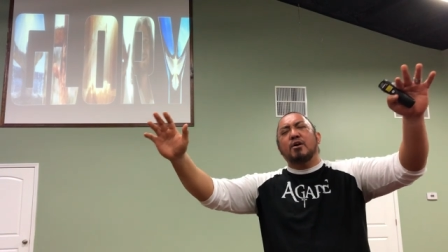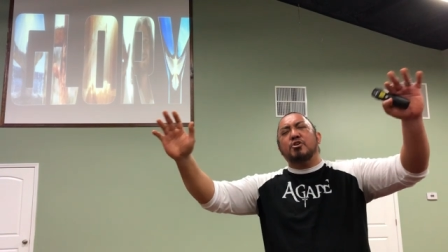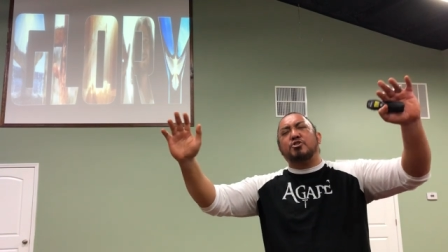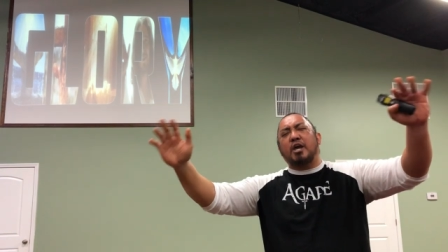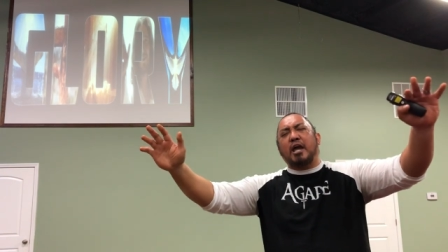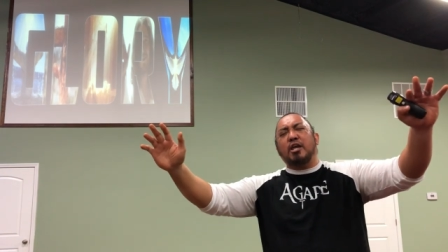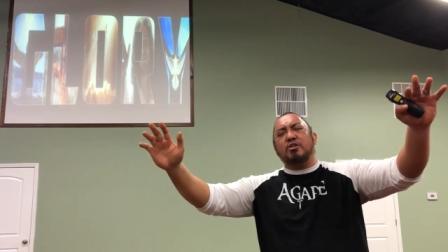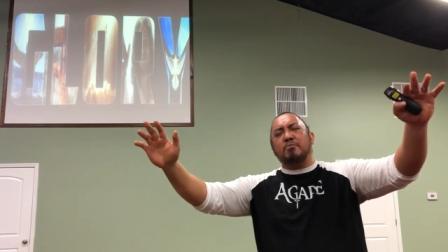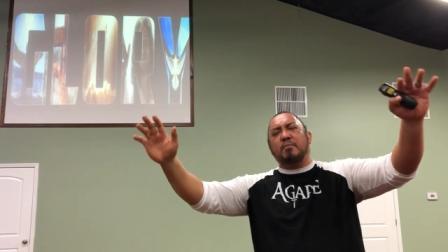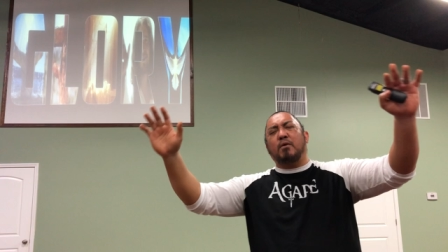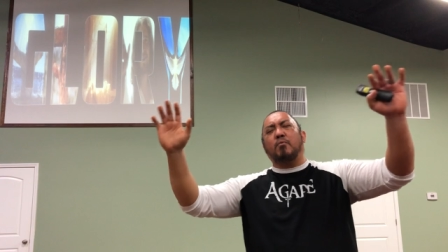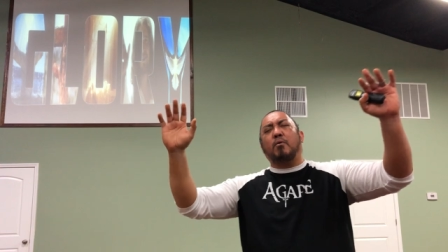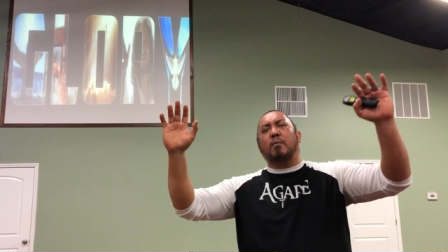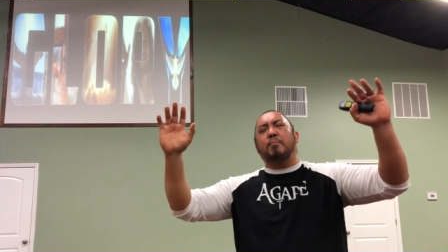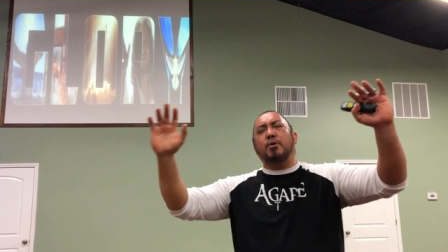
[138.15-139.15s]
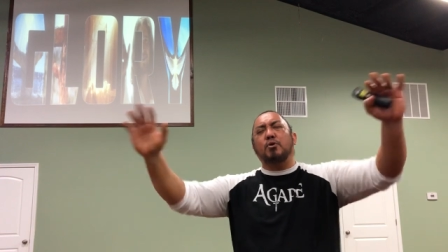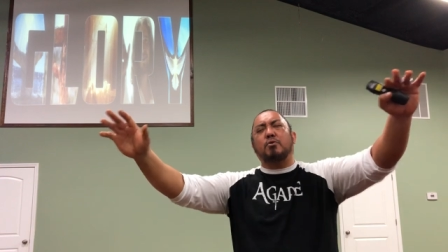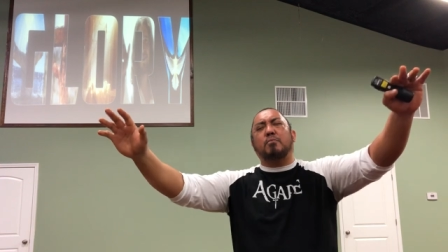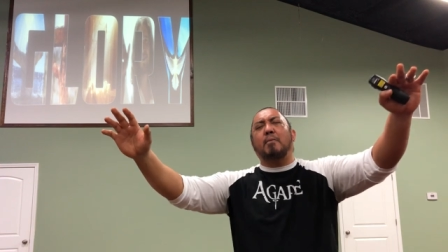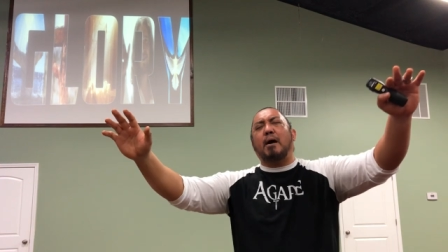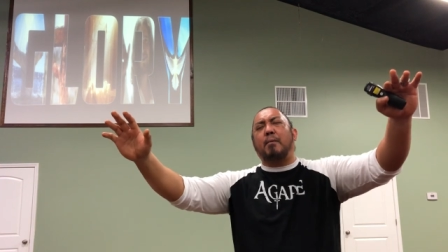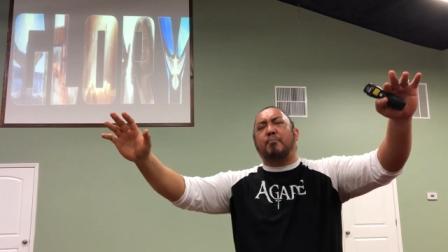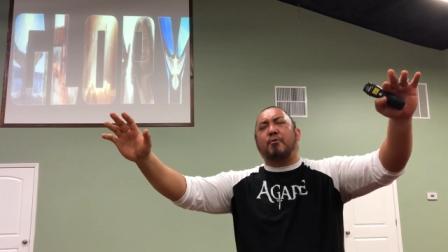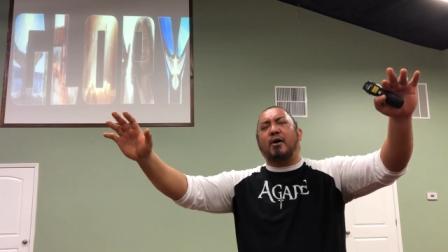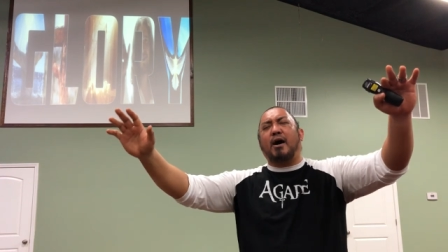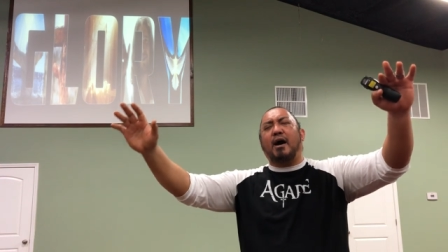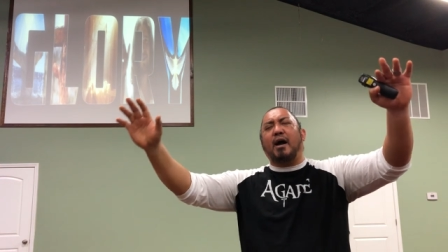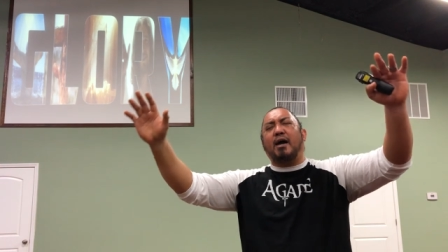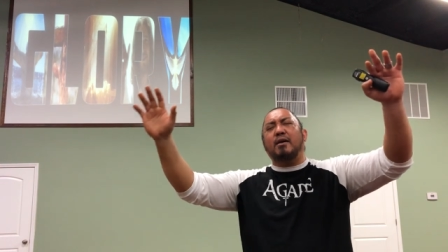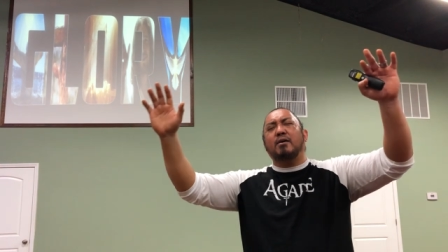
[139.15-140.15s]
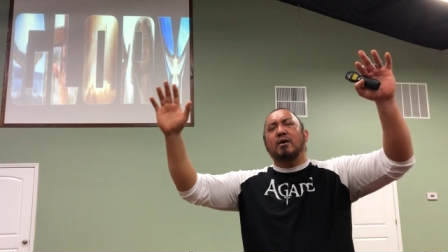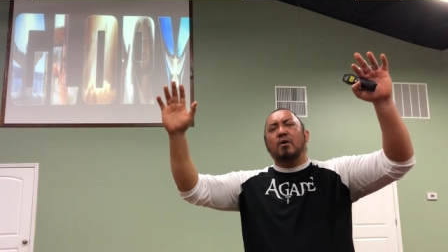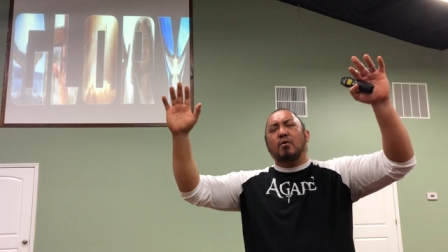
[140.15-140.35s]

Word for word: Change me. Rebuke my pride.